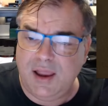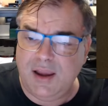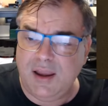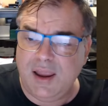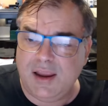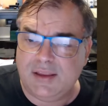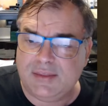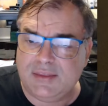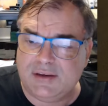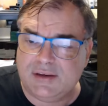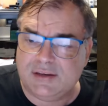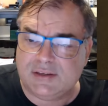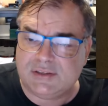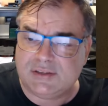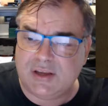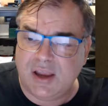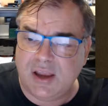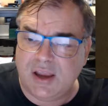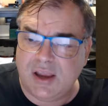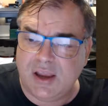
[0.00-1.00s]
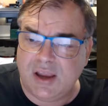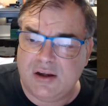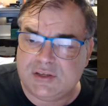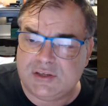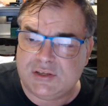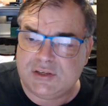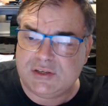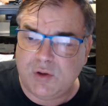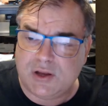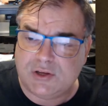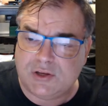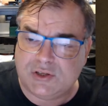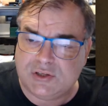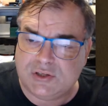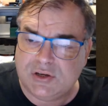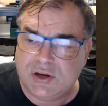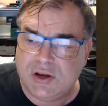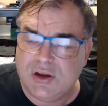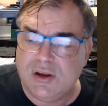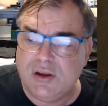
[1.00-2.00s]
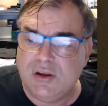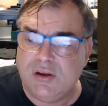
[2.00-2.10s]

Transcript: I like the design of this watch,